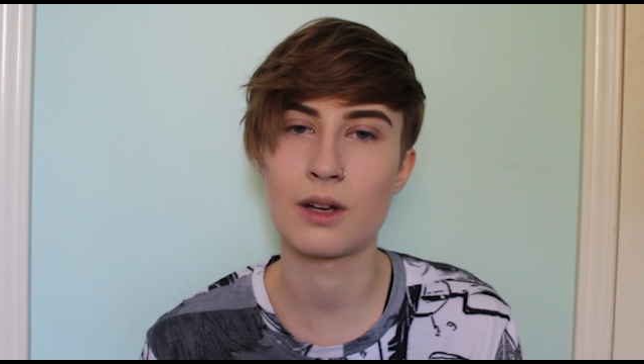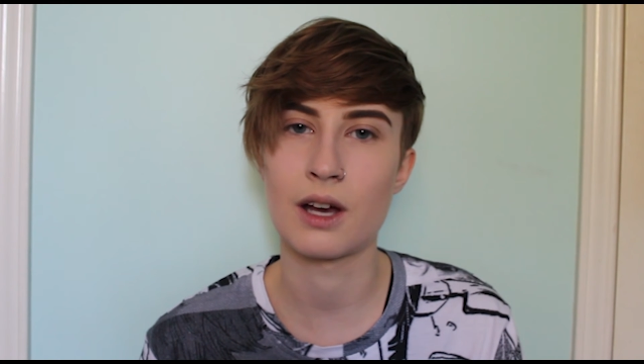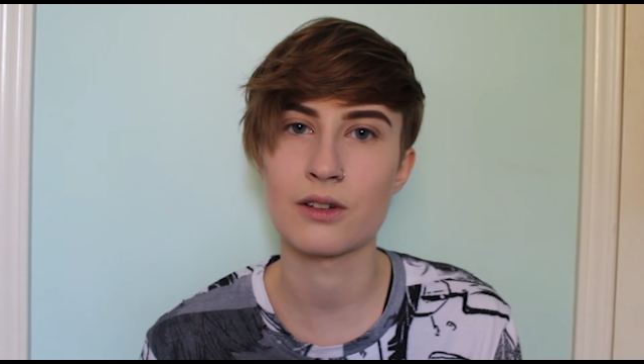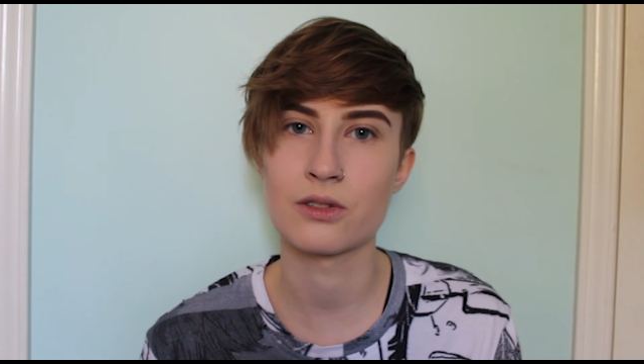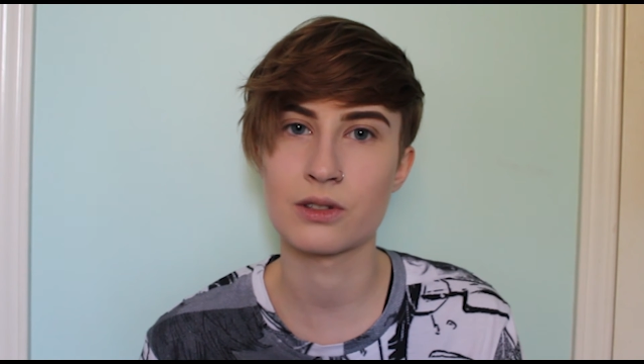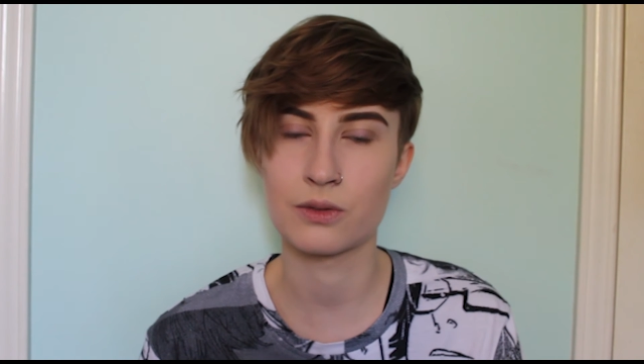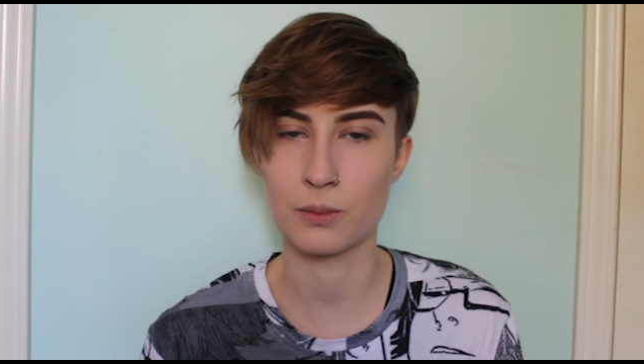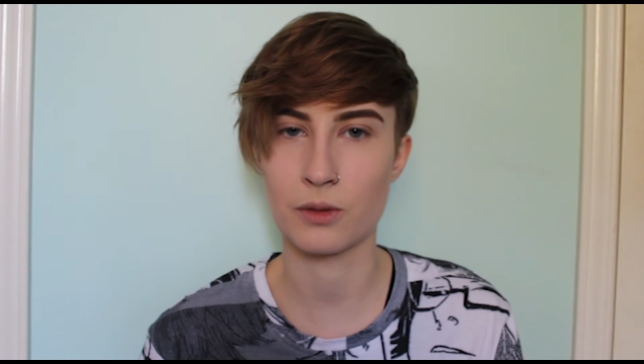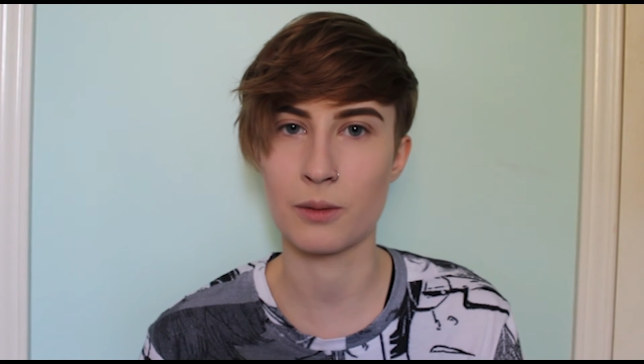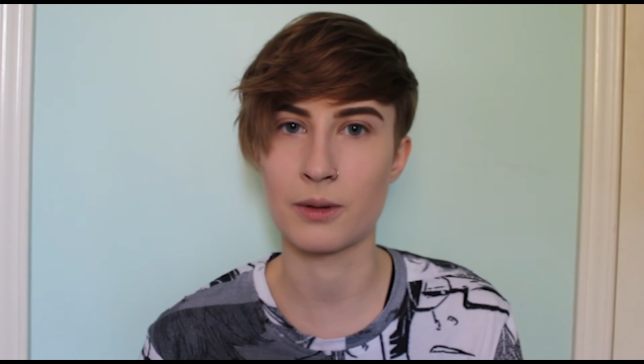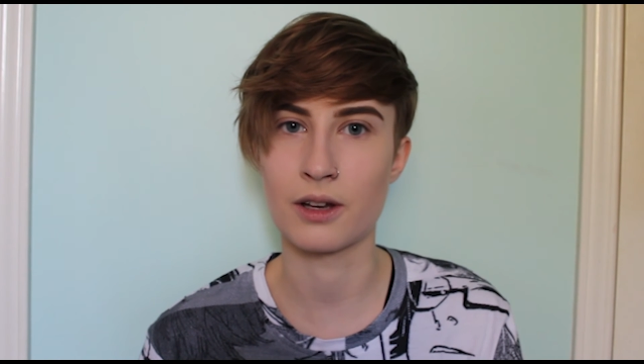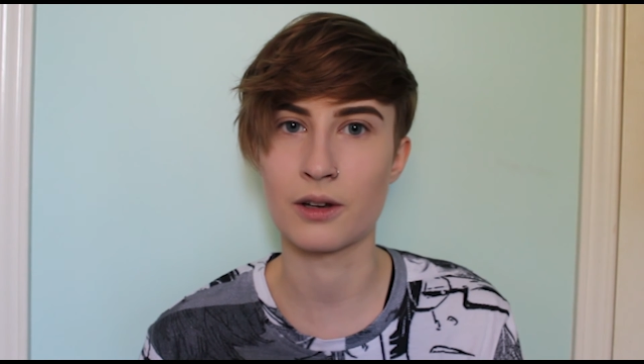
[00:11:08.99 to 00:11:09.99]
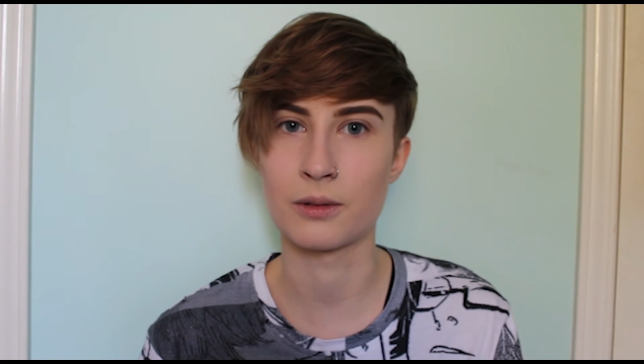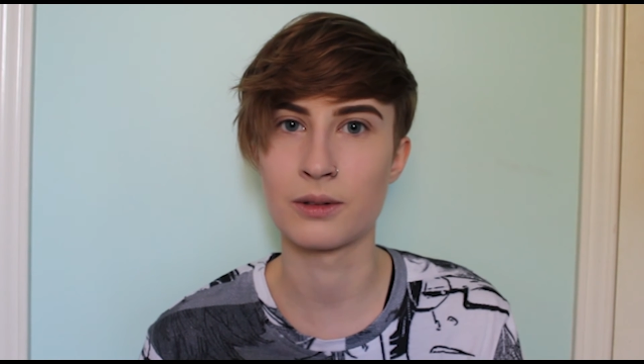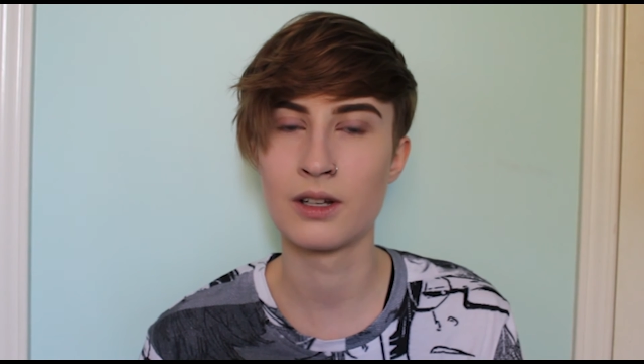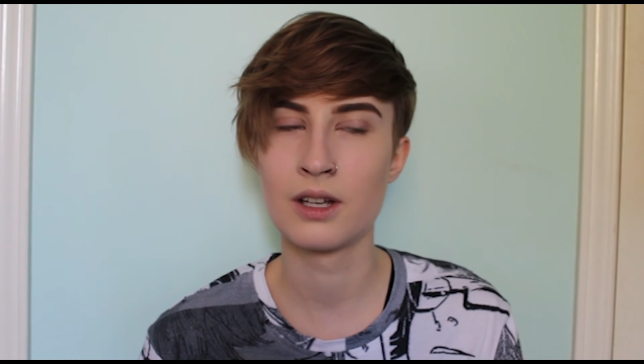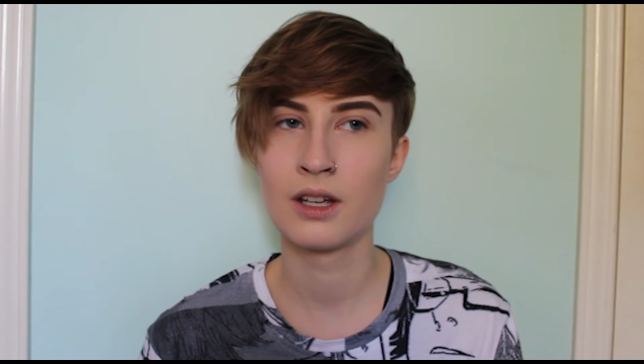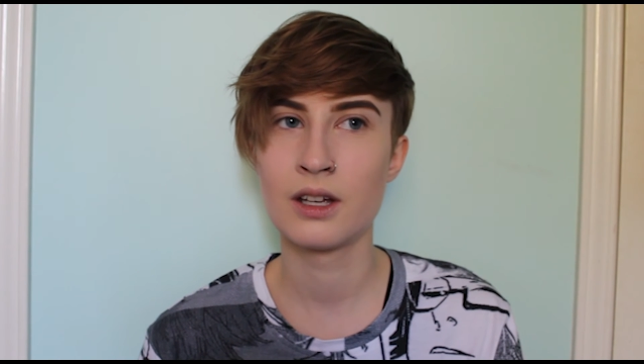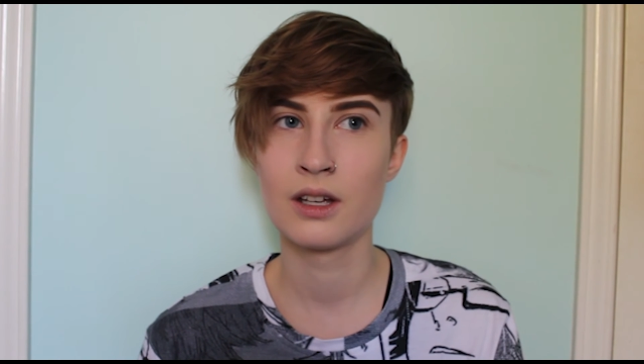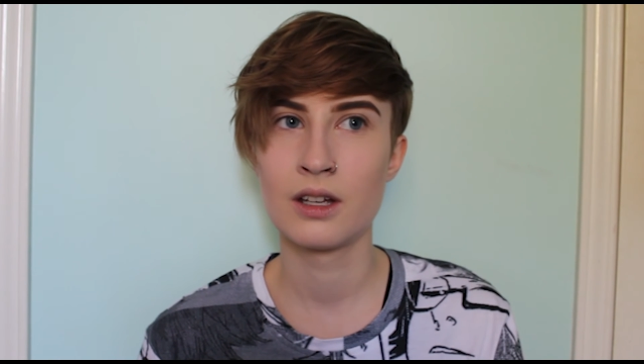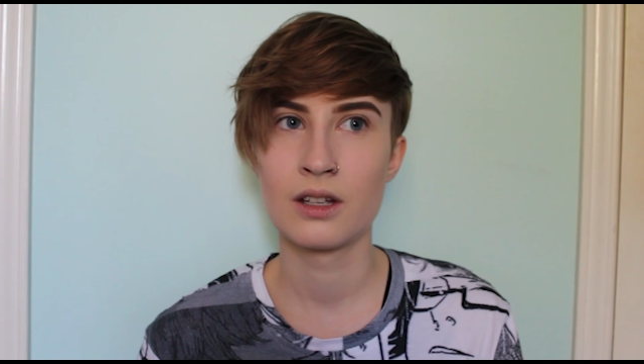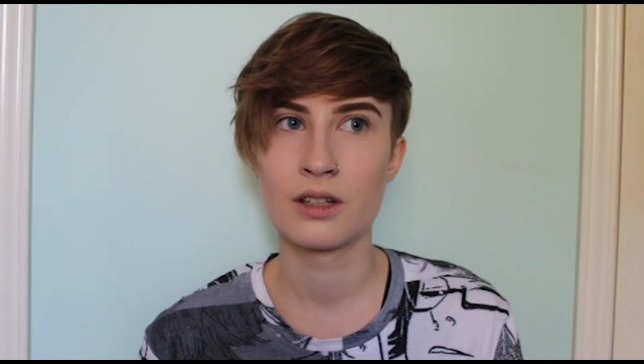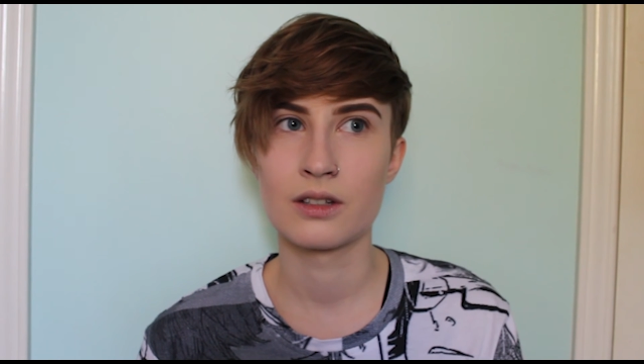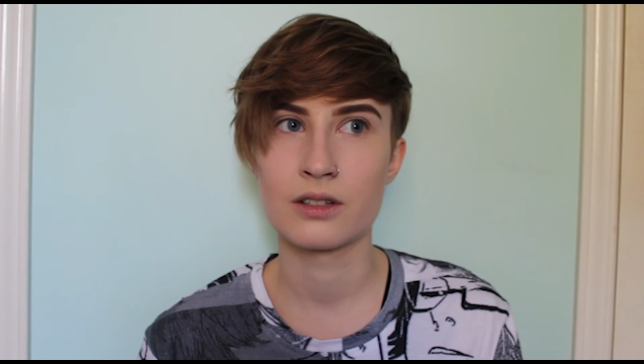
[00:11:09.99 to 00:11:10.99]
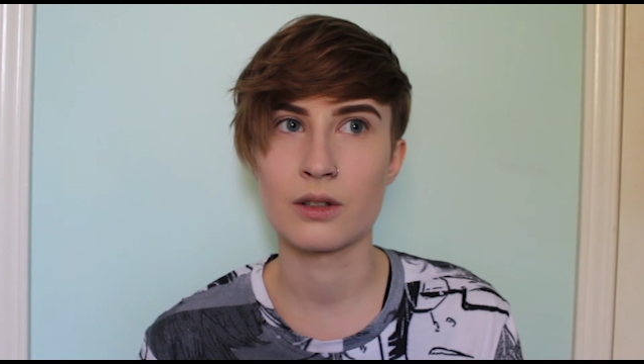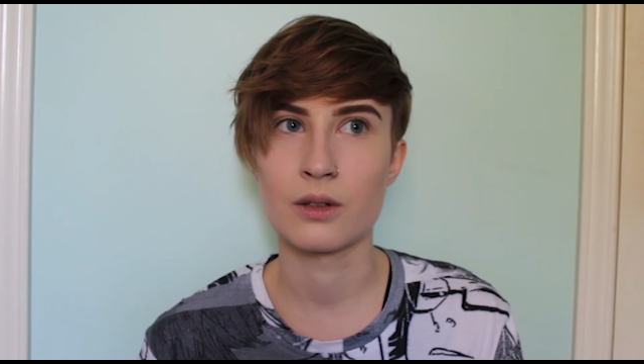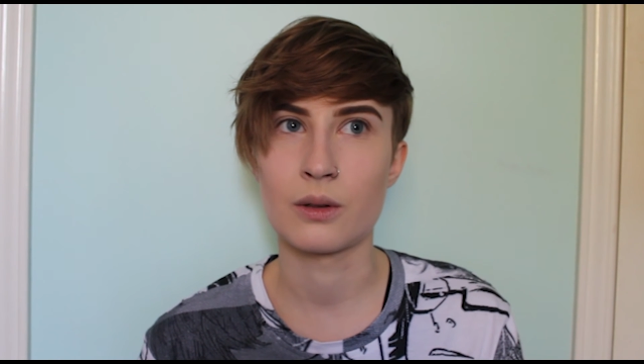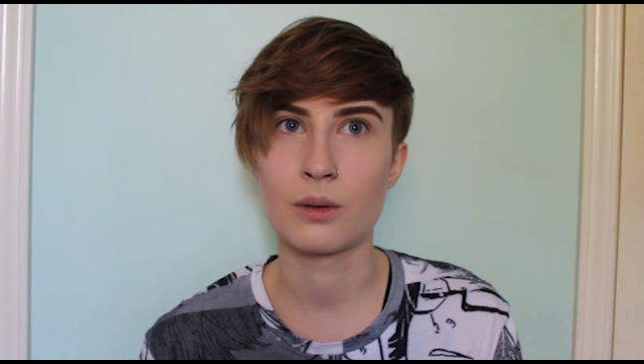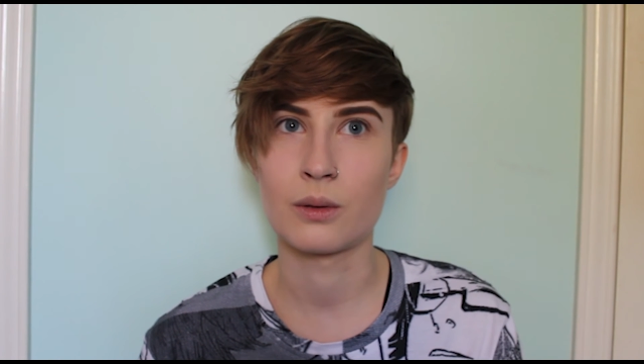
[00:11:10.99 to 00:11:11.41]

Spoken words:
reactions from coming out. So